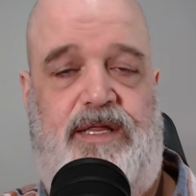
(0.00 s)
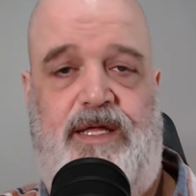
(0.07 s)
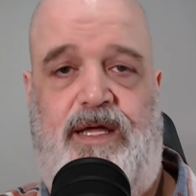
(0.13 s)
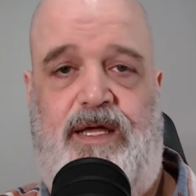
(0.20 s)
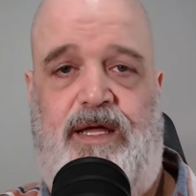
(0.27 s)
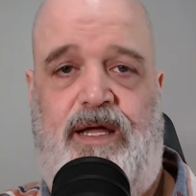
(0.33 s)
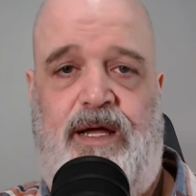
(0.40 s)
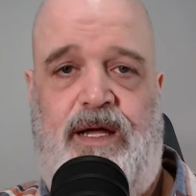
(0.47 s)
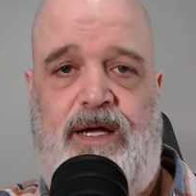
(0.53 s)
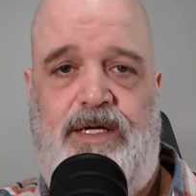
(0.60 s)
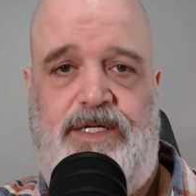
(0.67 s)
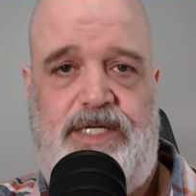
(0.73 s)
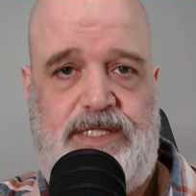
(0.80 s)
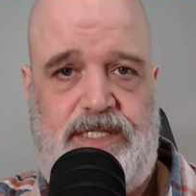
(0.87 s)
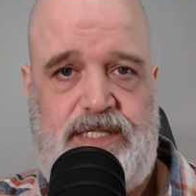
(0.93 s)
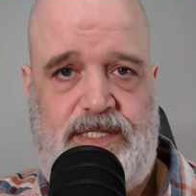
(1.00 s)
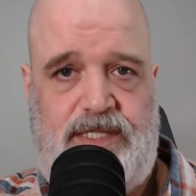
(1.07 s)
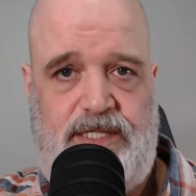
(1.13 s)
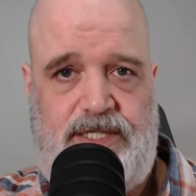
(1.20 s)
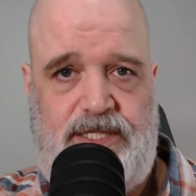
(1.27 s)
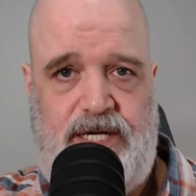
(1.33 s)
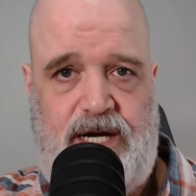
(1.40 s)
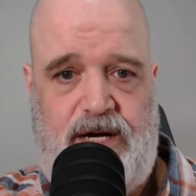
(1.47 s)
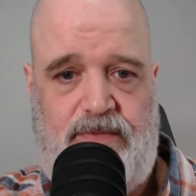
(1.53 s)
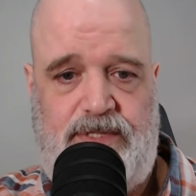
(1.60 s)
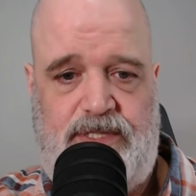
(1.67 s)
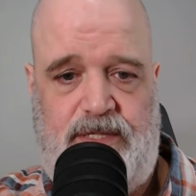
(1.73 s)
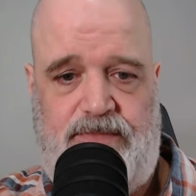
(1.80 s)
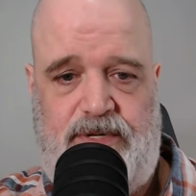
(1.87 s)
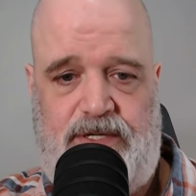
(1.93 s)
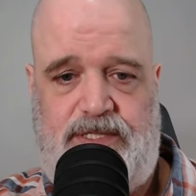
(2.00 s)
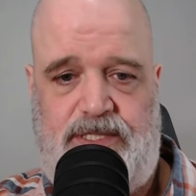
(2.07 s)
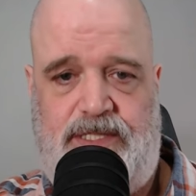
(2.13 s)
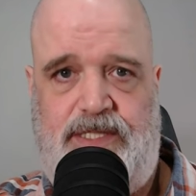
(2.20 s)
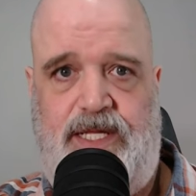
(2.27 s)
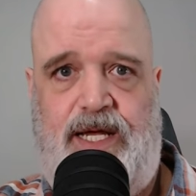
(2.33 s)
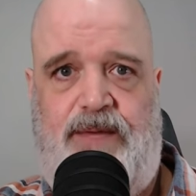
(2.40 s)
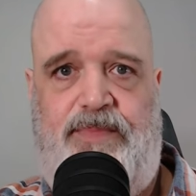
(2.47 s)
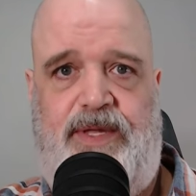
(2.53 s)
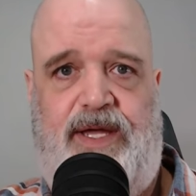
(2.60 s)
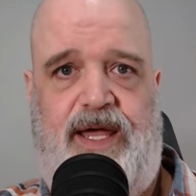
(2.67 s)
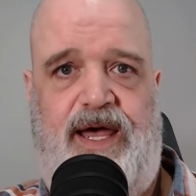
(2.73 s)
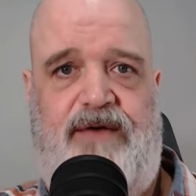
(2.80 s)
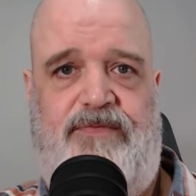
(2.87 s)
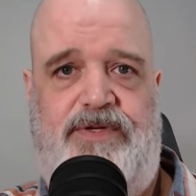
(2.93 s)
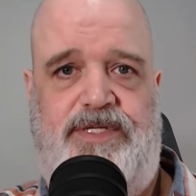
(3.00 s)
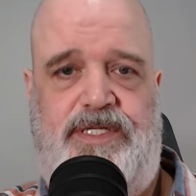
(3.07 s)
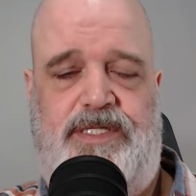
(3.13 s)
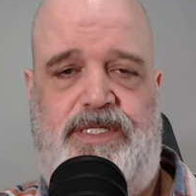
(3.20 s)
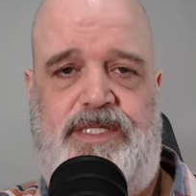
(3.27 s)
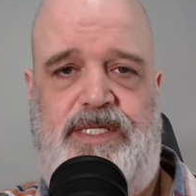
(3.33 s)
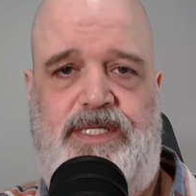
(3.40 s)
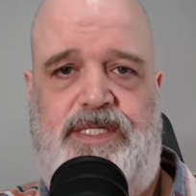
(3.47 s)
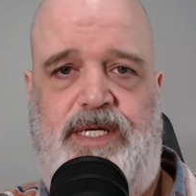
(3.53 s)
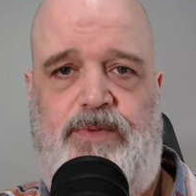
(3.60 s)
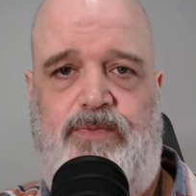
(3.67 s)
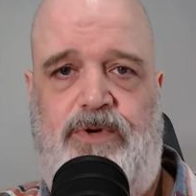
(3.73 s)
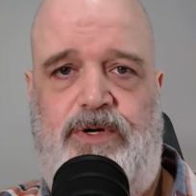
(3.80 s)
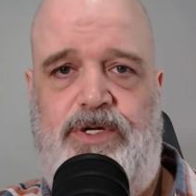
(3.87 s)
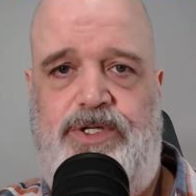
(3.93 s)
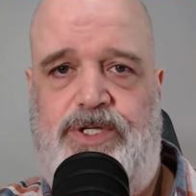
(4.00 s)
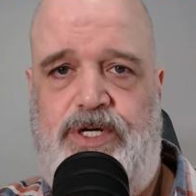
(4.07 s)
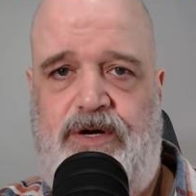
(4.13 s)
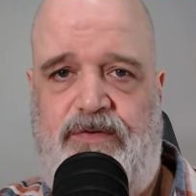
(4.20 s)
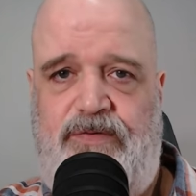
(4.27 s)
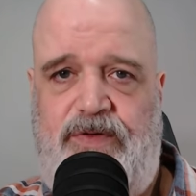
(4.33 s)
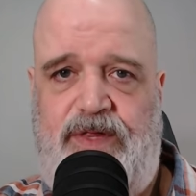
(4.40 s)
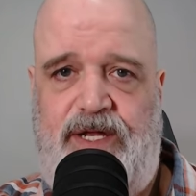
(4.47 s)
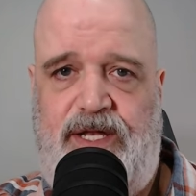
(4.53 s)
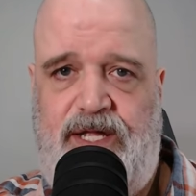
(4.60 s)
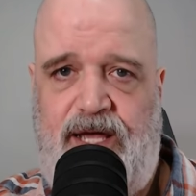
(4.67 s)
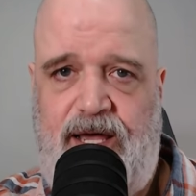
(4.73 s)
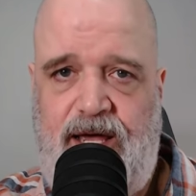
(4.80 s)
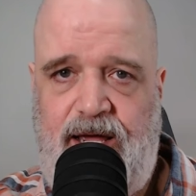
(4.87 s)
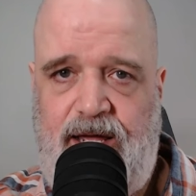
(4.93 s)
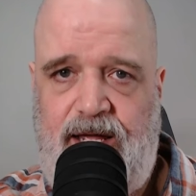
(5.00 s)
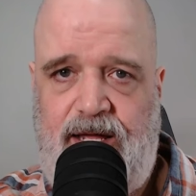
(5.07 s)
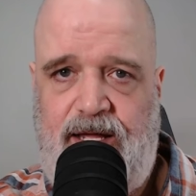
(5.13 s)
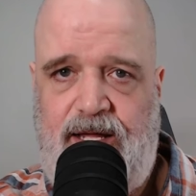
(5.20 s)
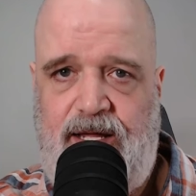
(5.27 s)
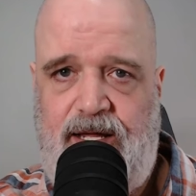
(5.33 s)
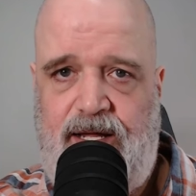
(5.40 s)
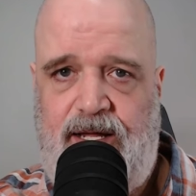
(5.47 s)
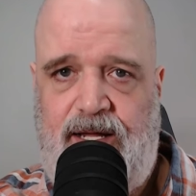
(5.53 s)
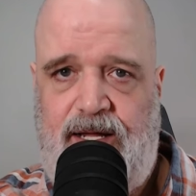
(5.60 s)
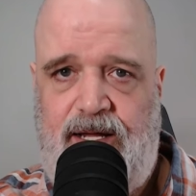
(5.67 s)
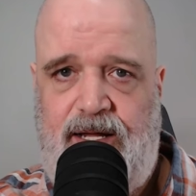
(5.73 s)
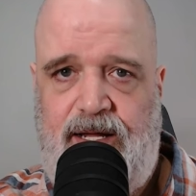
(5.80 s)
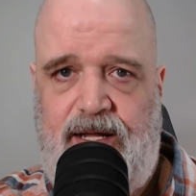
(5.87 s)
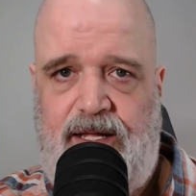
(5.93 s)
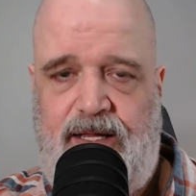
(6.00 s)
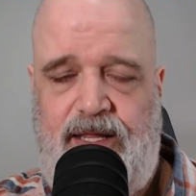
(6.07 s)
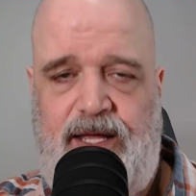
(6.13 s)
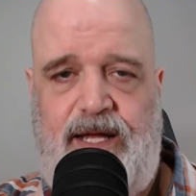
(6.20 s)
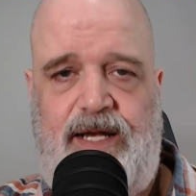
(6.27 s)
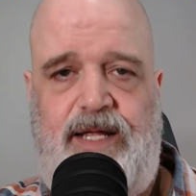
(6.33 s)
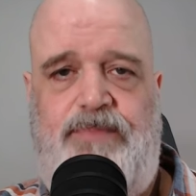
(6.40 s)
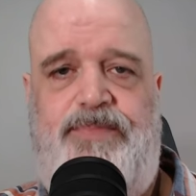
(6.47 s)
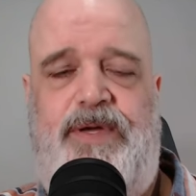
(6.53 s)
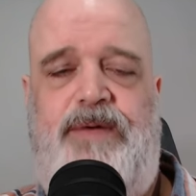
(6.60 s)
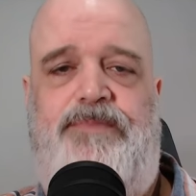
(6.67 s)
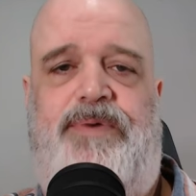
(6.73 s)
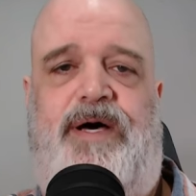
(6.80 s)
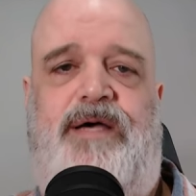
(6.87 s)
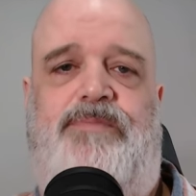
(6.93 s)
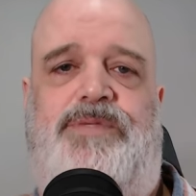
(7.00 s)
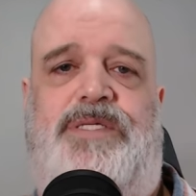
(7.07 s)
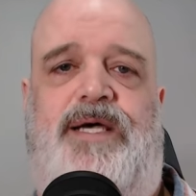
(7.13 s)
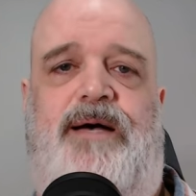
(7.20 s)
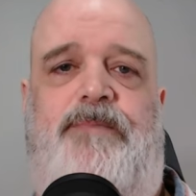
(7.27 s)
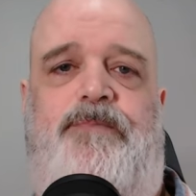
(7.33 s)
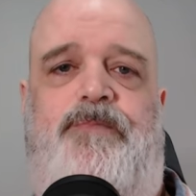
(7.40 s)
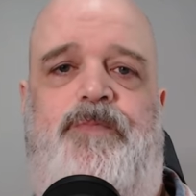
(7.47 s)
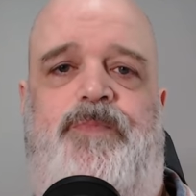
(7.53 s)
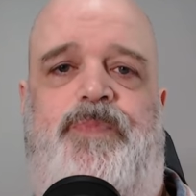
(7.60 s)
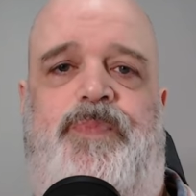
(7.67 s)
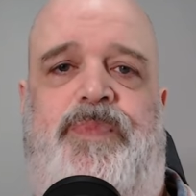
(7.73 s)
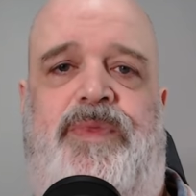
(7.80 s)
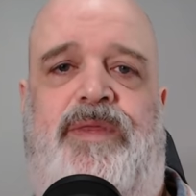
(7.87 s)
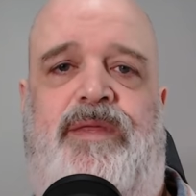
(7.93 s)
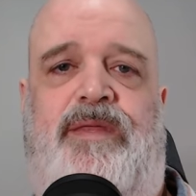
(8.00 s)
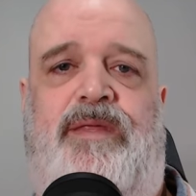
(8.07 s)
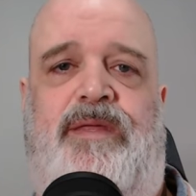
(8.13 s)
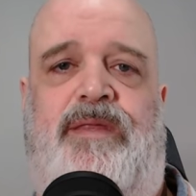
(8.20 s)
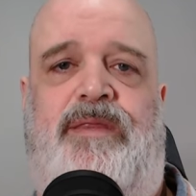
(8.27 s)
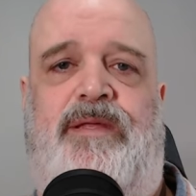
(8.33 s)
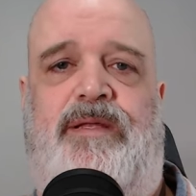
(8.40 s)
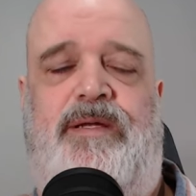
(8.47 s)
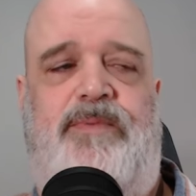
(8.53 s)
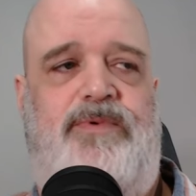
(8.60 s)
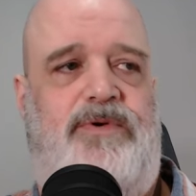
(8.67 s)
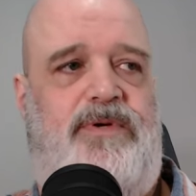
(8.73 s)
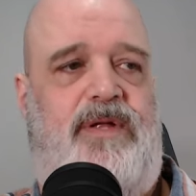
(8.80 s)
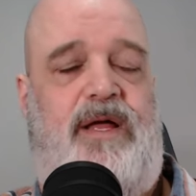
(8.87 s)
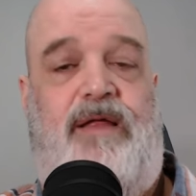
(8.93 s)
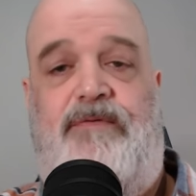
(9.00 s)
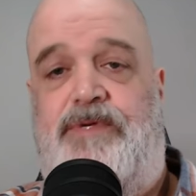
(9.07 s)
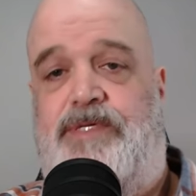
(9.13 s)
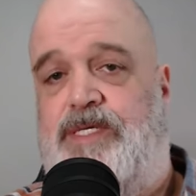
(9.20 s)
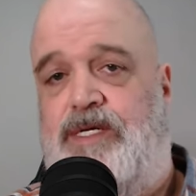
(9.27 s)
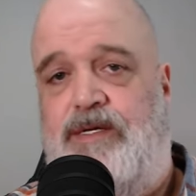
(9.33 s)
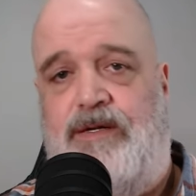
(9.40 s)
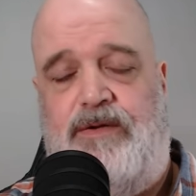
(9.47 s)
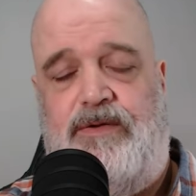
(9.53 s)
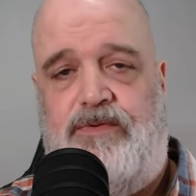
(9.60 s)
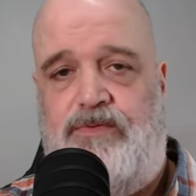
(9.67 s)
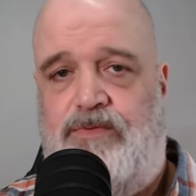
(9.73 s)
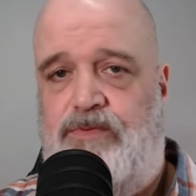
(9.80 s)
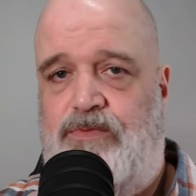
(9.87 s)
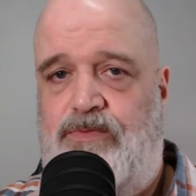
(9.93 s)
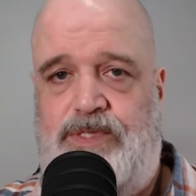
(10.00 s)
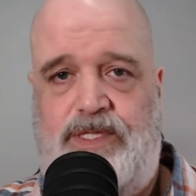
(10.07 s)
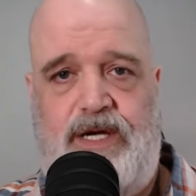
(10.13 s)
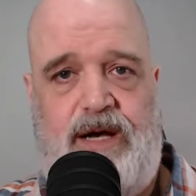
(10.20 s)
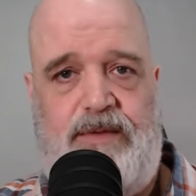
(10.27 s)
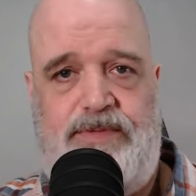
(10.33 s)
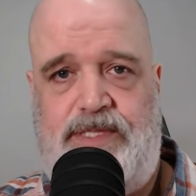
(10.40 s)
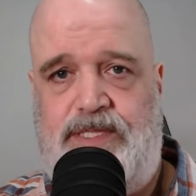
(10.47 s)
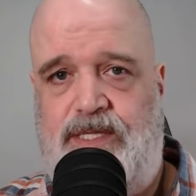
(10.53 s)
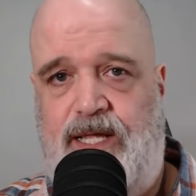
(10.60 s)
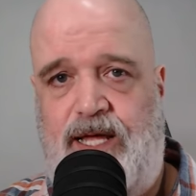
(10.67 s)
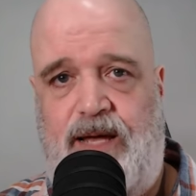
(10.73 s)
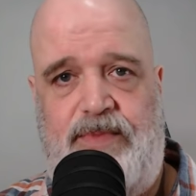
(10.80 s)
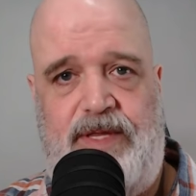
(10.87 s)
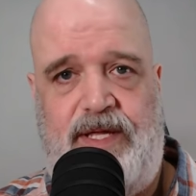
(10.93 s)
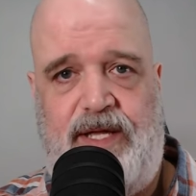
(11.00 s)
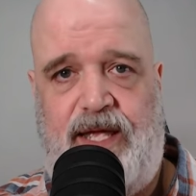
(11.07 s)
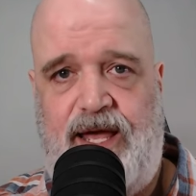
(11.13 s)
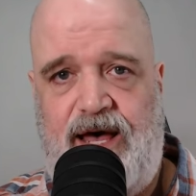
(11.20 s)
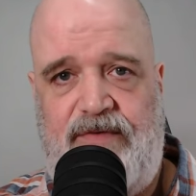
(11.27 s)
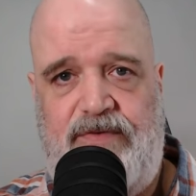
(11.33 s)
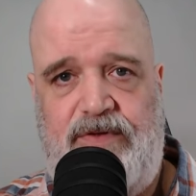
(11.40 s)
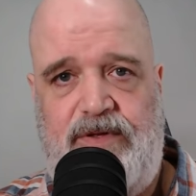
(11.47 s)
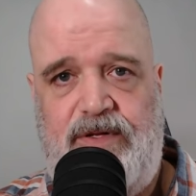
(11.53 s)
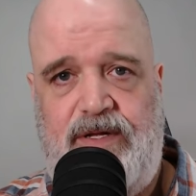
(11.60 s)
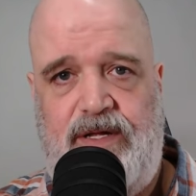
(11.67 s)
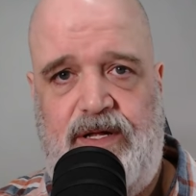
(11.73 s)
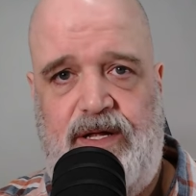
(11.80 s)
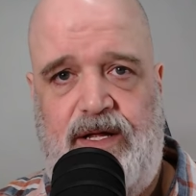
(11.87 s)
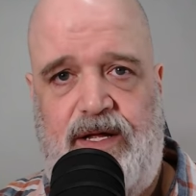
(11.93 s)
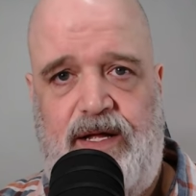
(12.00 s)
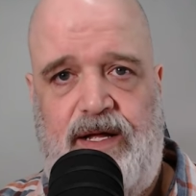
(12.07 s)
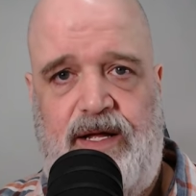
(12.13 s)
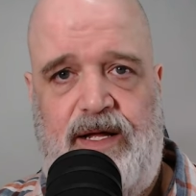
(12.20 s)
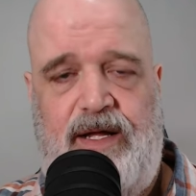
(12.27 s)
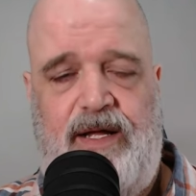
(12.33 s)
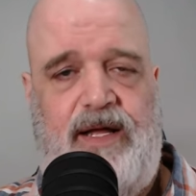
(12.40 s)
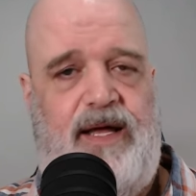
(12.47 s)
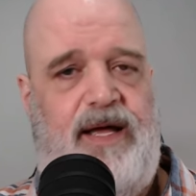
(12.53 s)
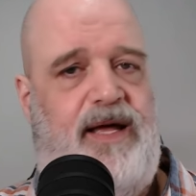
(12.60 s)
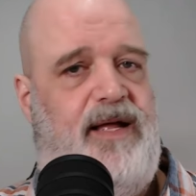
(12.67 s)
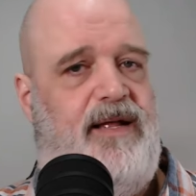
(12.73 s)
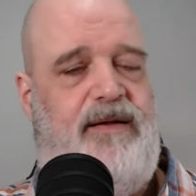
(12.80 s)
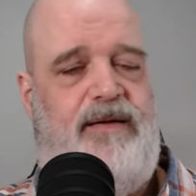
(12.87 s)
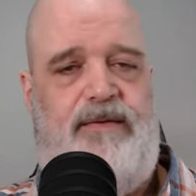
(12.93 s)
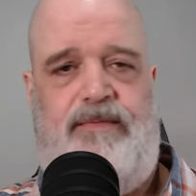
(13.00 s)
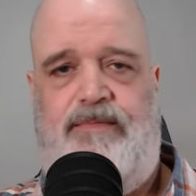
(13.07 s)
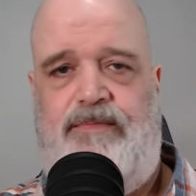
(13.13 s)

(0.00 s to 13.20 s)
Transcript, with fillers: the just as the chair was about to slam the gavel, just as he said, We're adjourned for the day, the NDP pipes up. The Liberal all of a sudden stops slamming the gavel, and